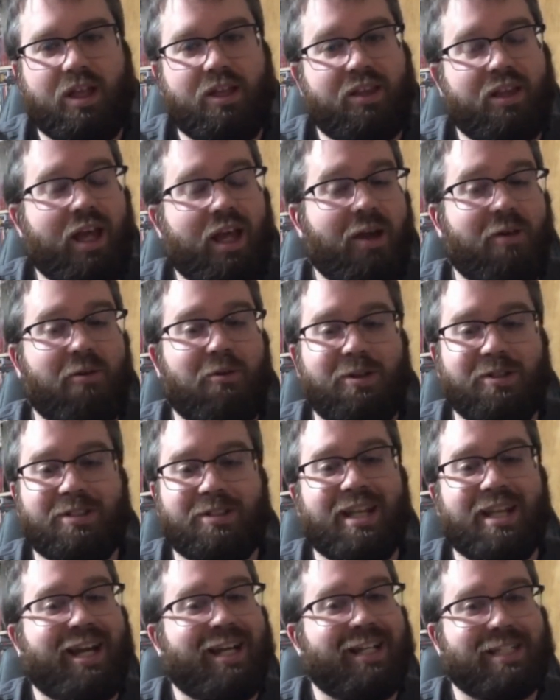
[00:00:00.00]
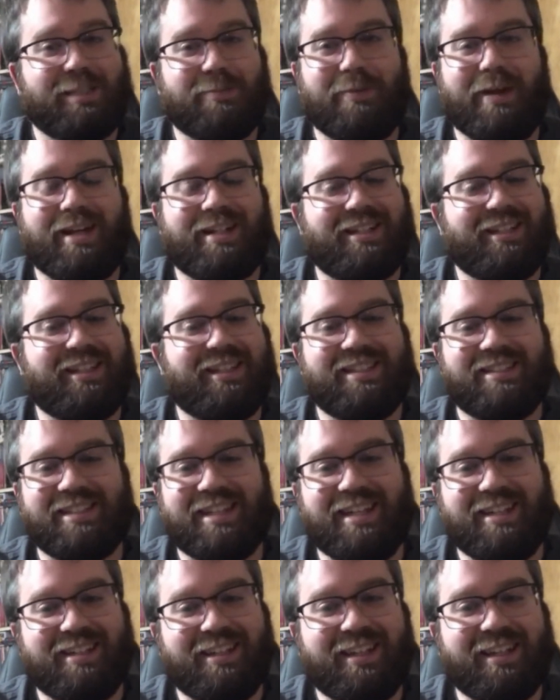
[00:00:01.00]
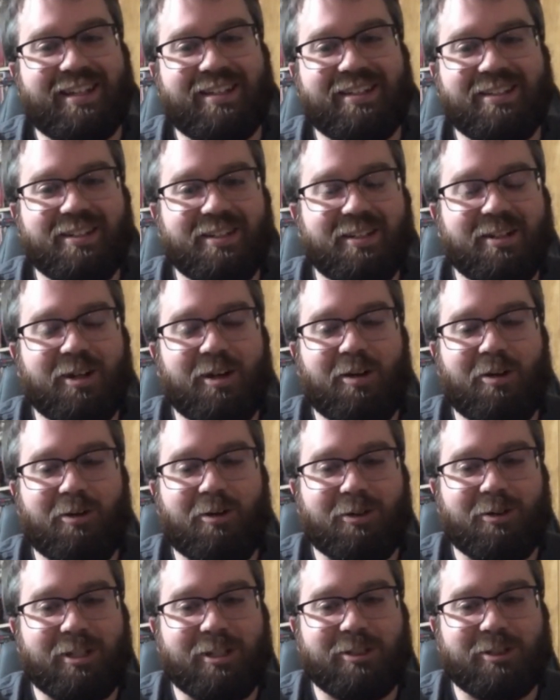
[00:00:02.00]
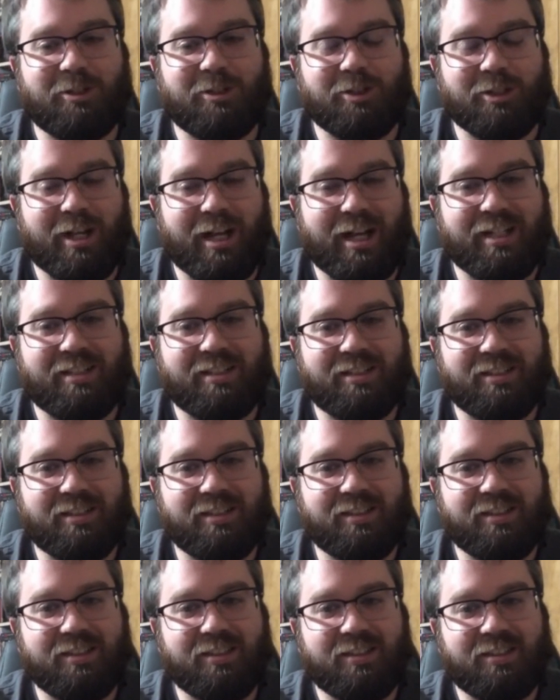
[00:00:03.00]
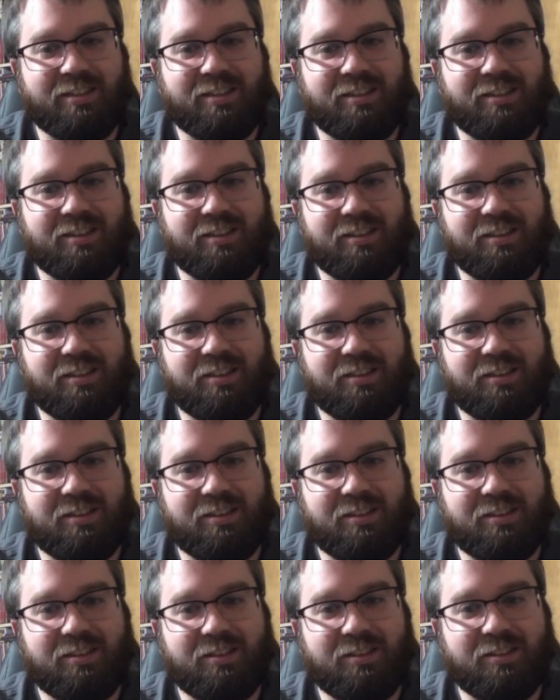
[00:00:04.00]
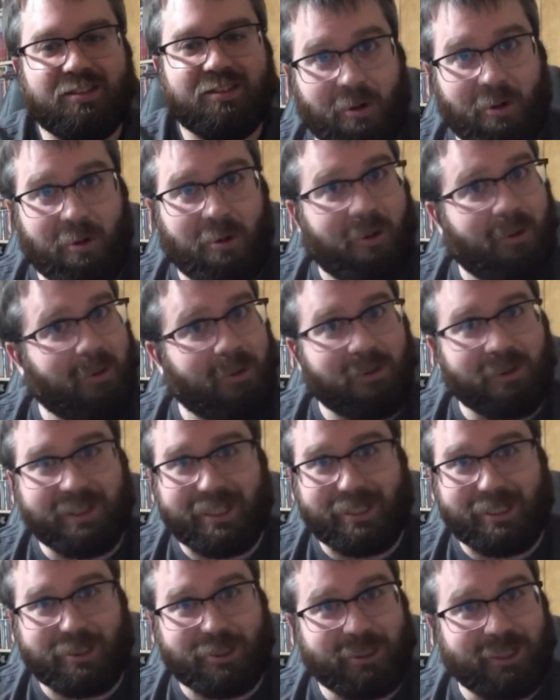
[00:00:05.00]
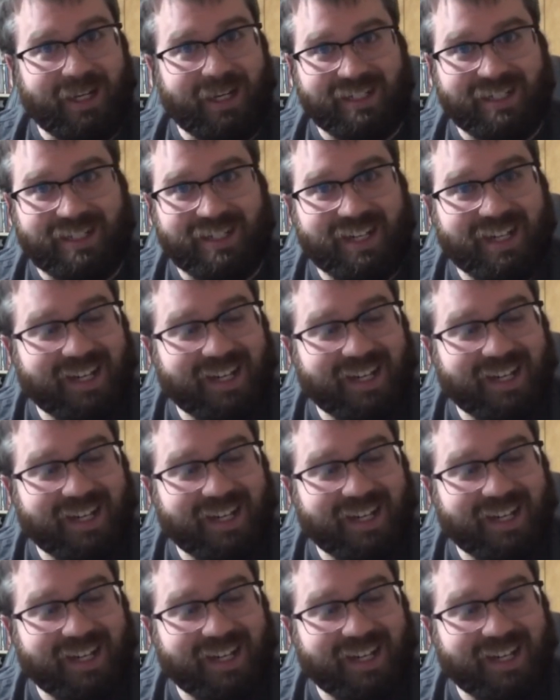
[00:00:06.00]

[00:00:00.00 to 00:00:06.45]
I was not expecting this ending. Holy shit. One life, one choice. Holy shit.